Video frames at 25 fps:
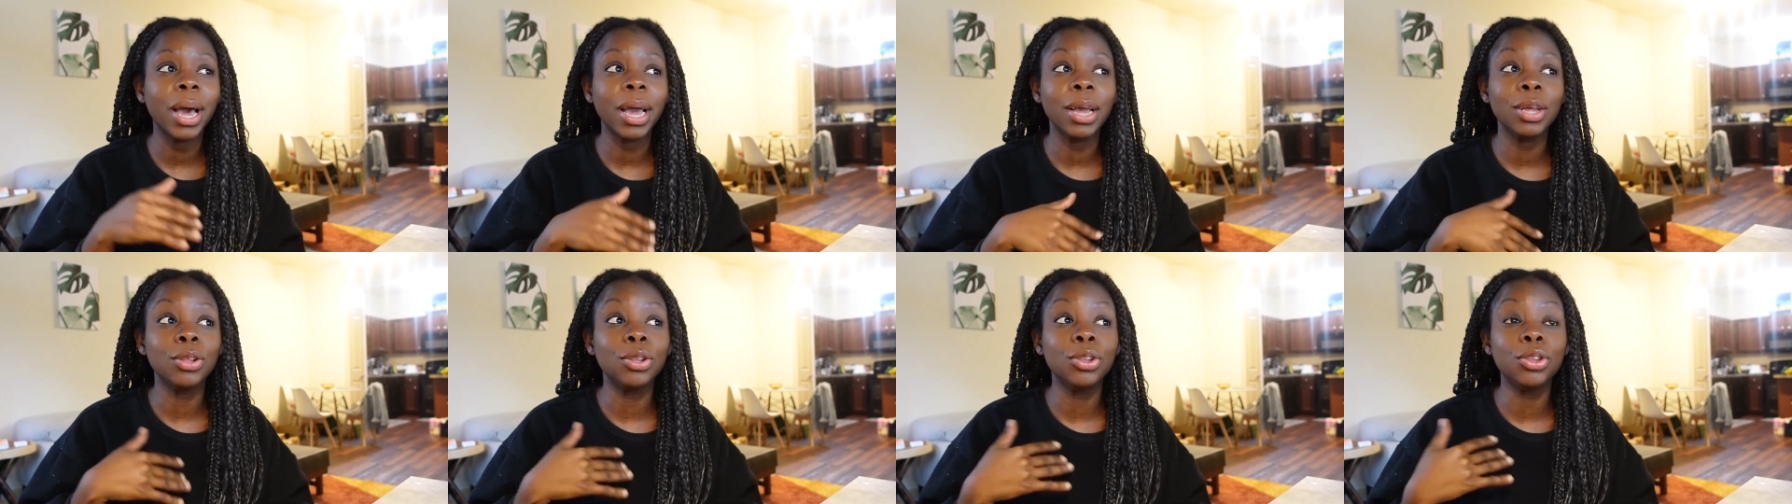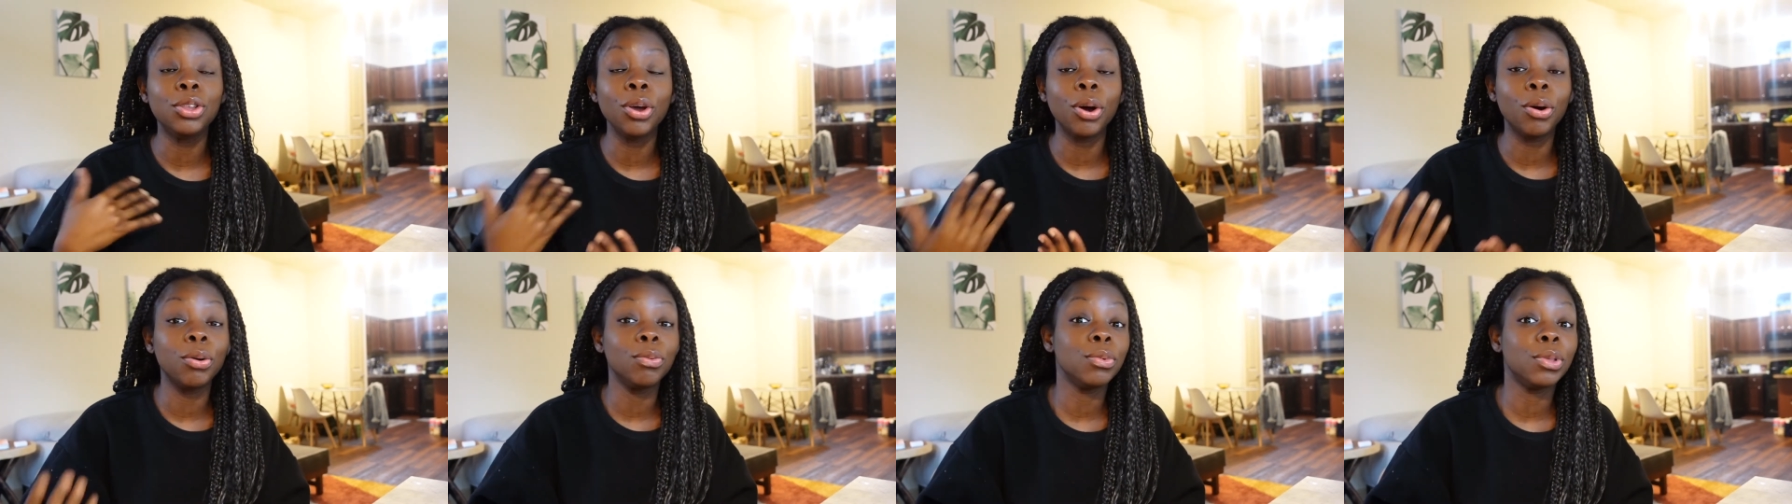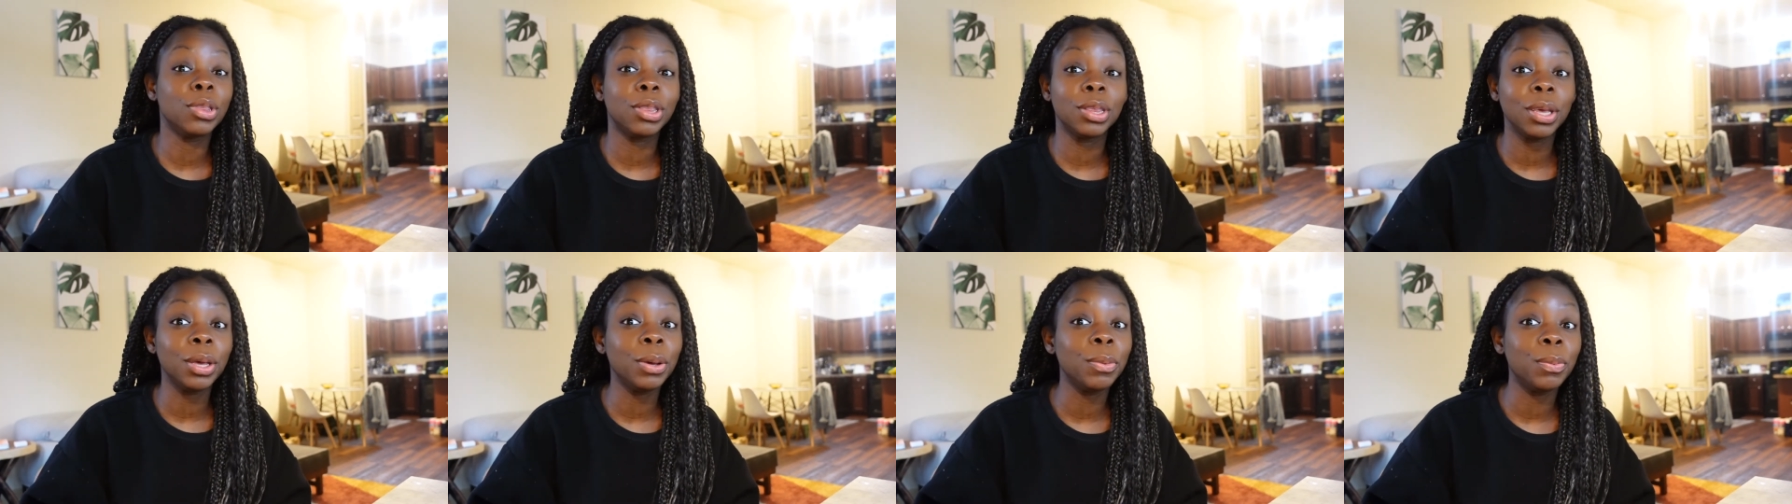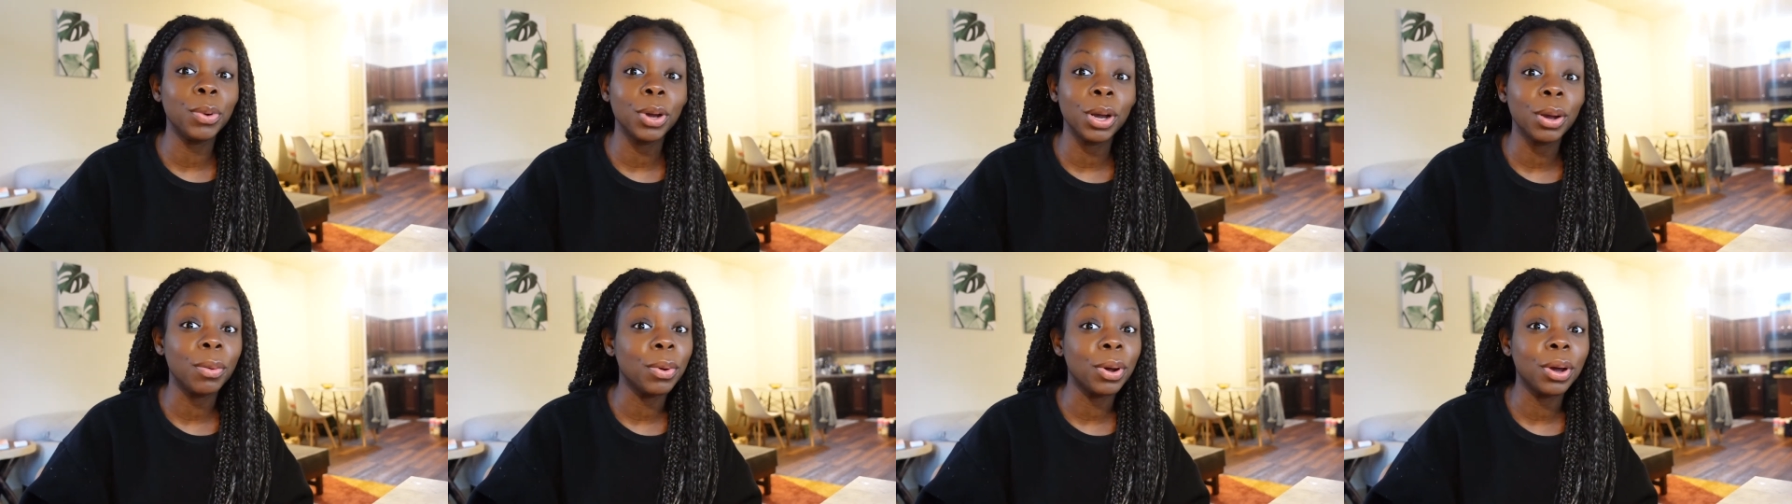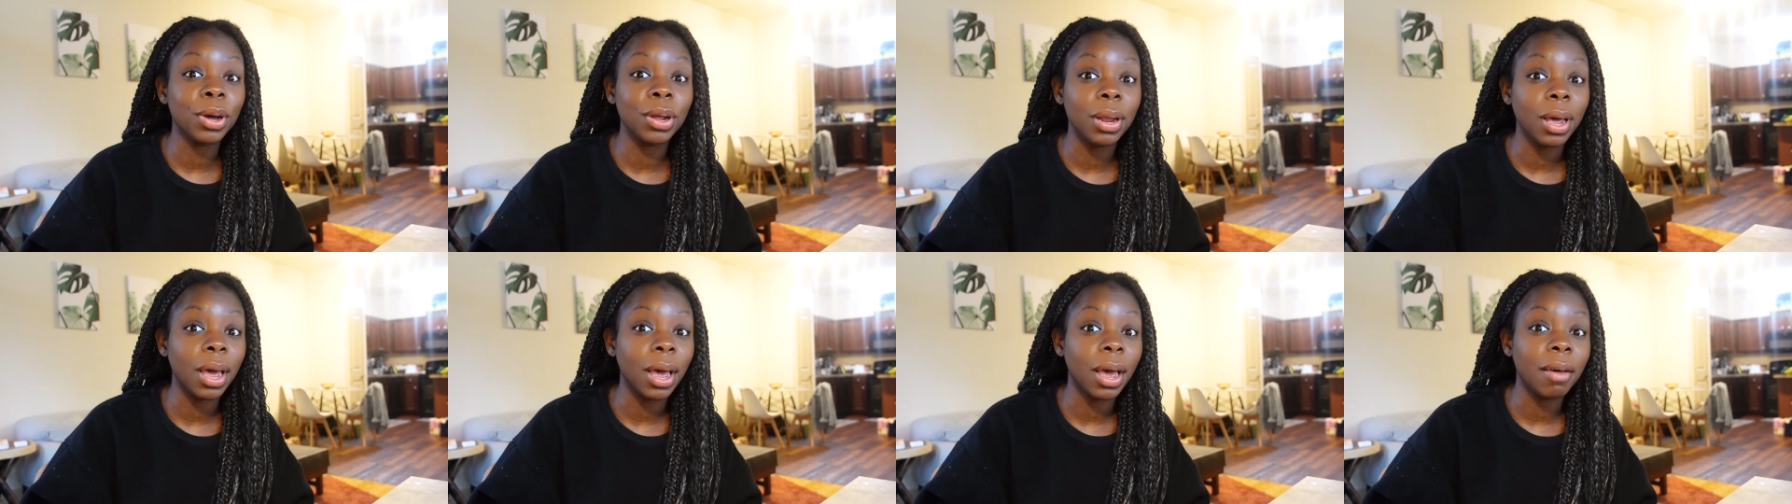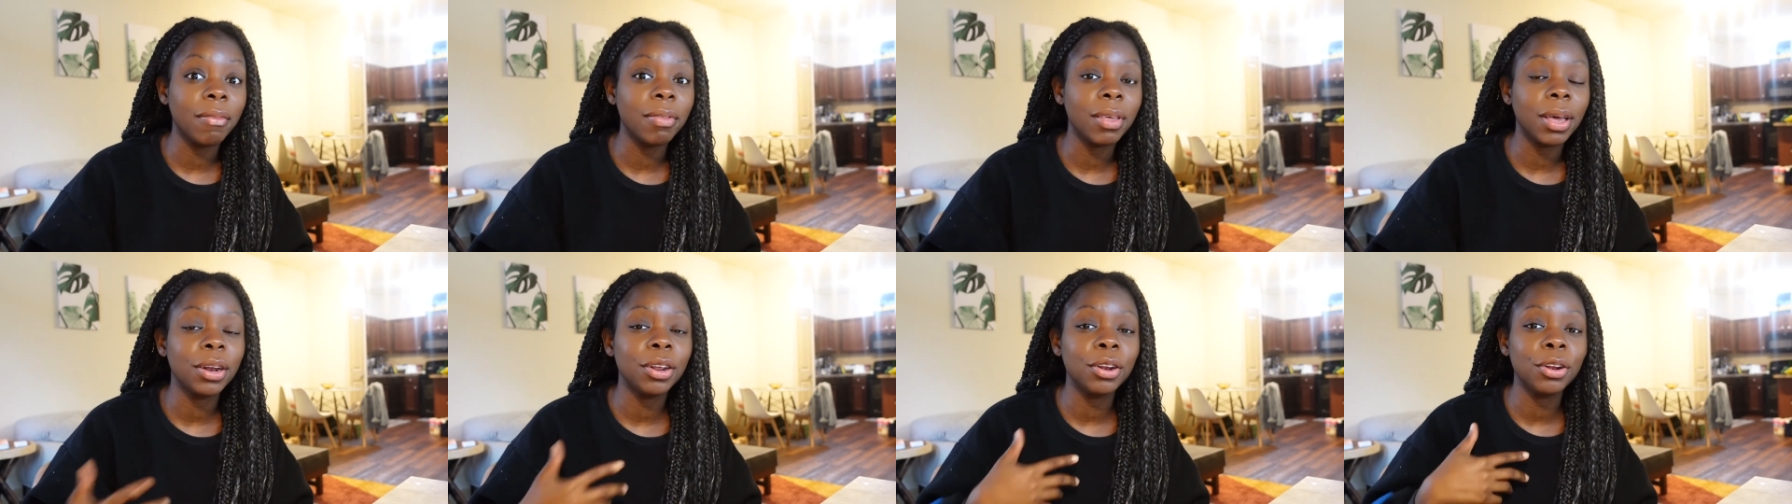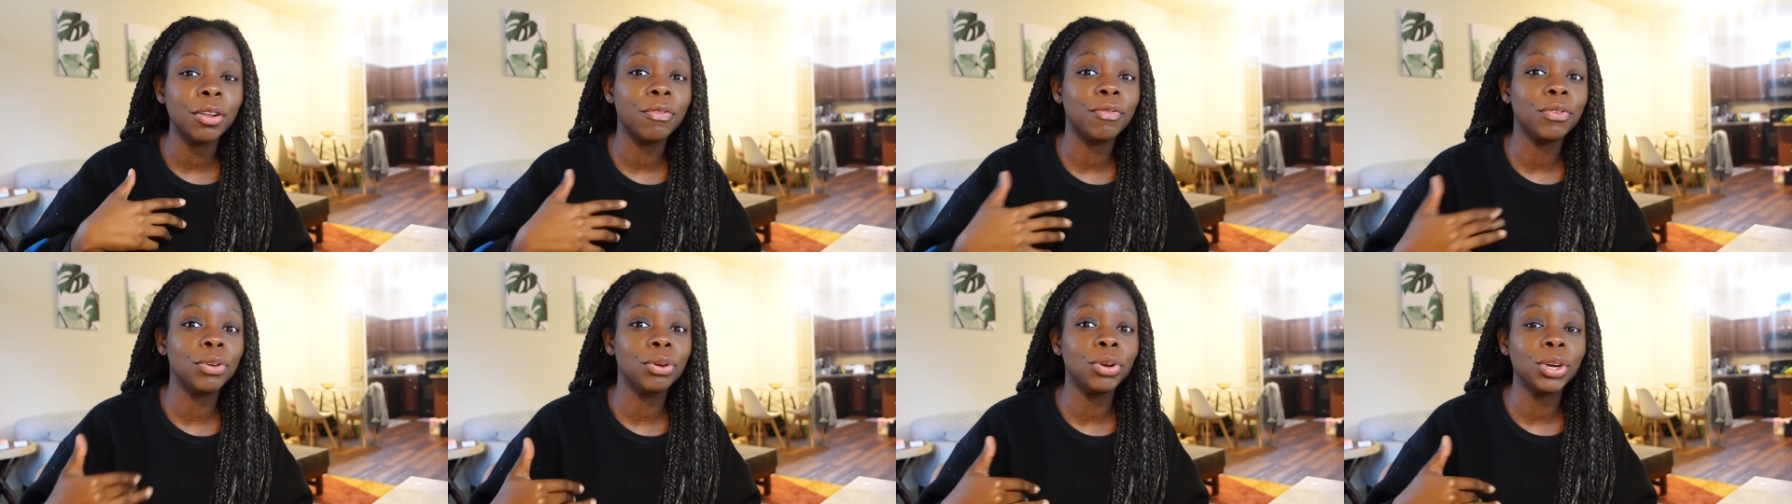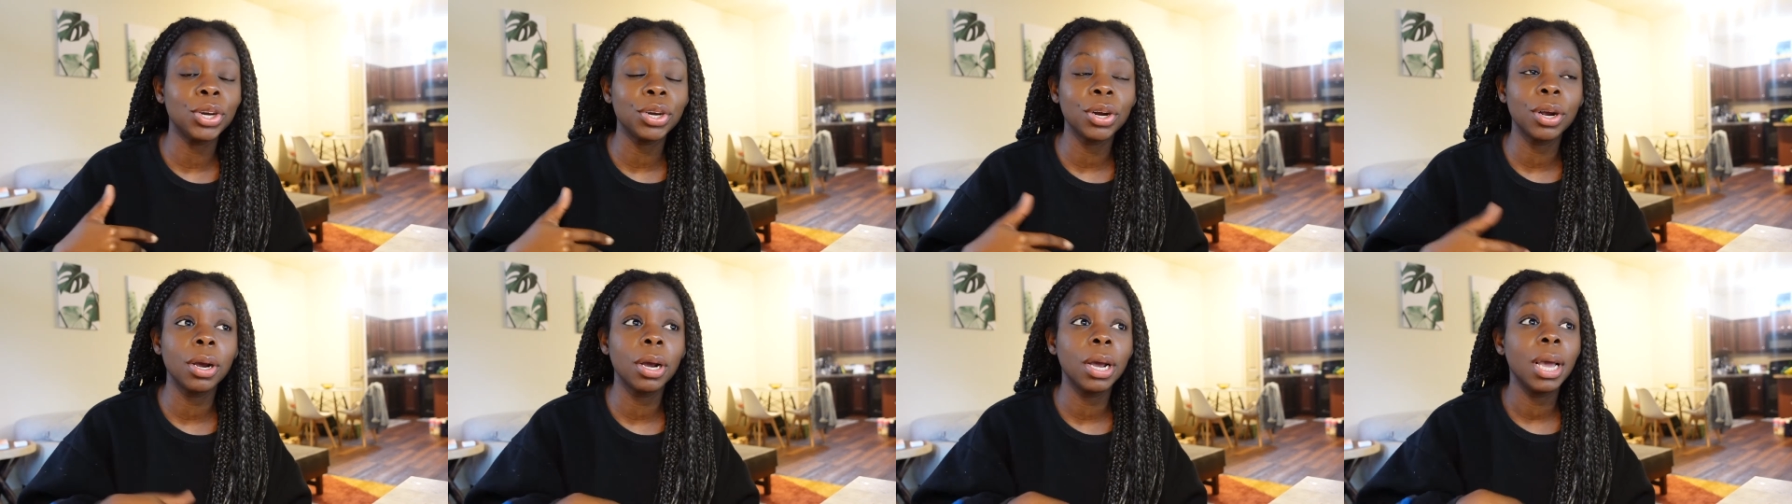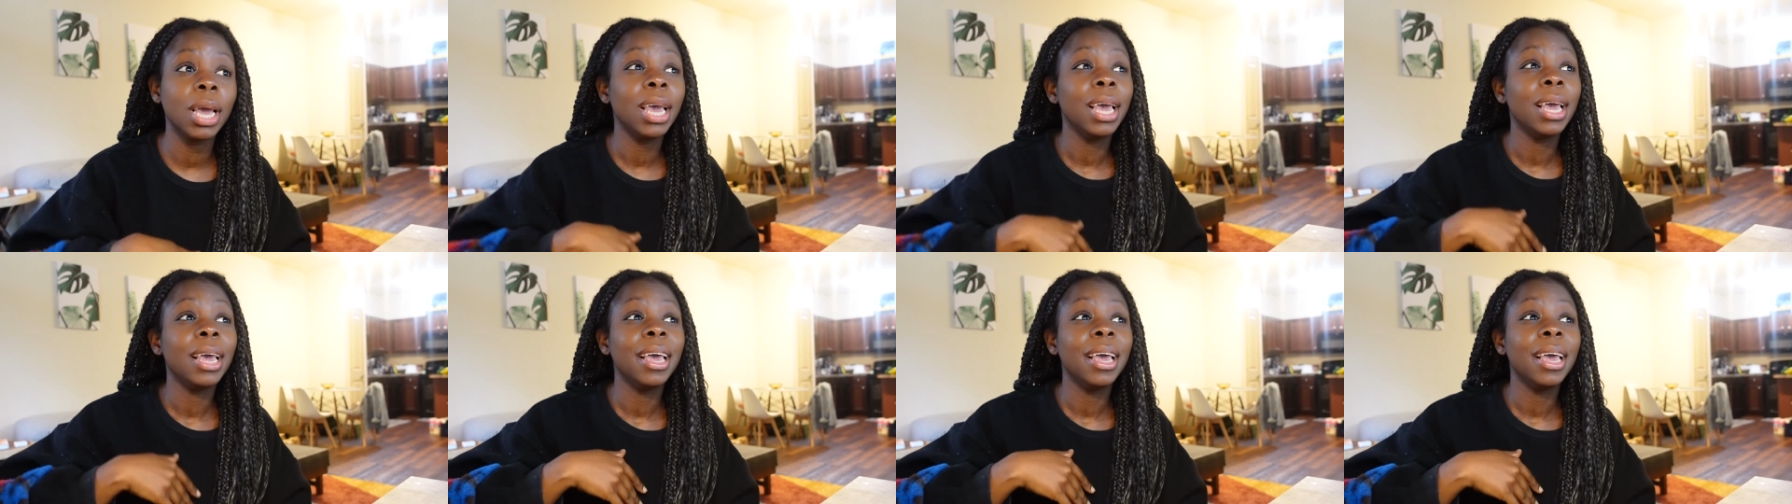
I don't see where we're going to have that in the future.